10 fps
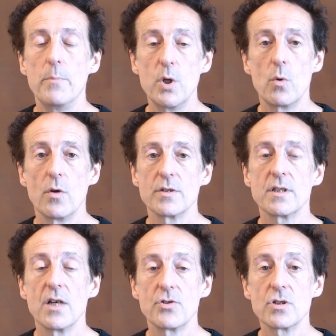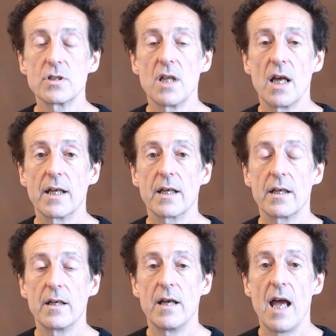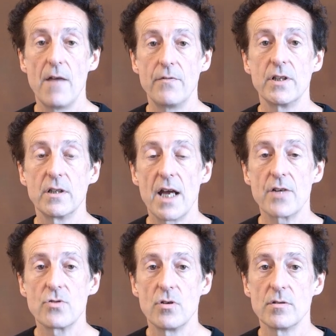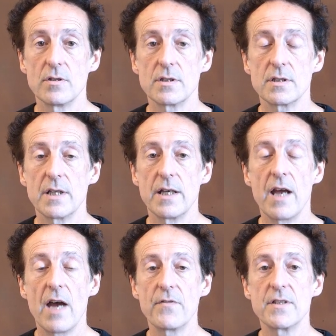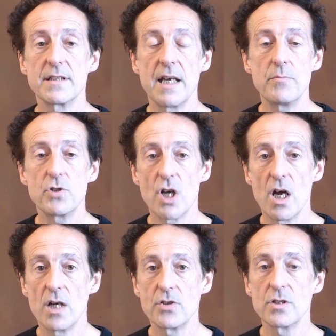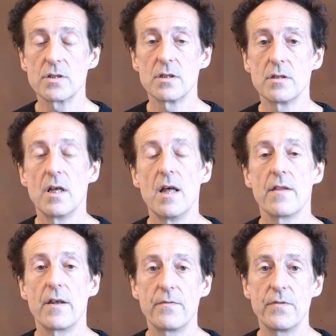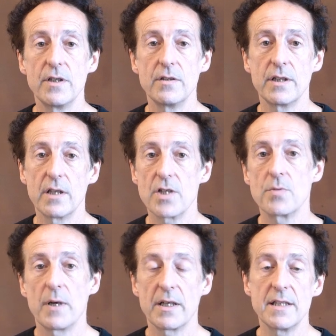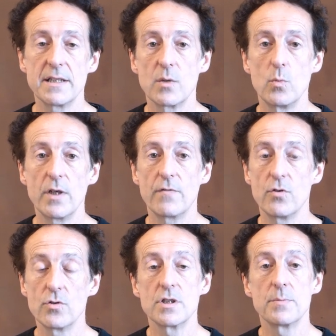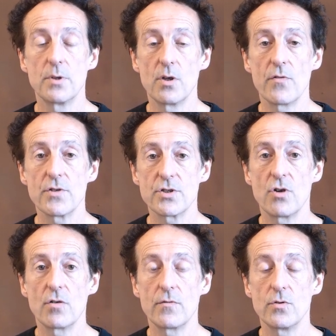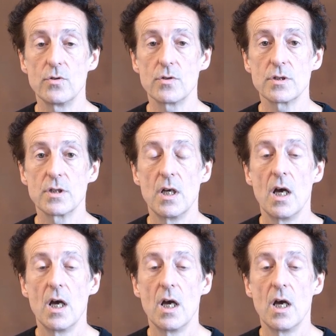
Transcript: Muons are just like heavy electrons. They have the same charges and they feel the electromagnetic and weak forces but not the strong force.